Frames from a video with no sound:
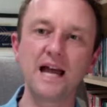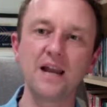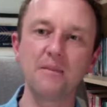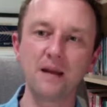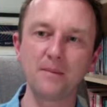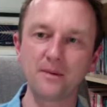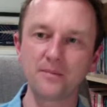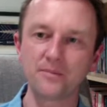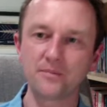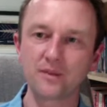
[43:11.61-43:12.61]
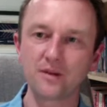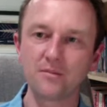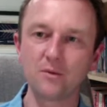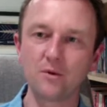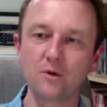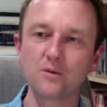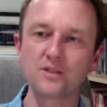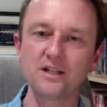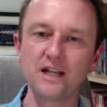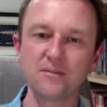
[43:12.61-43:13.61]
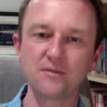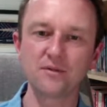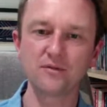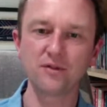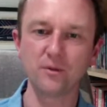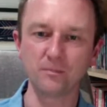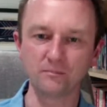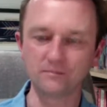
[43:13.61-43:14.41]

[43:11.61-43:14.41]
Alabama. But what was the name of the film?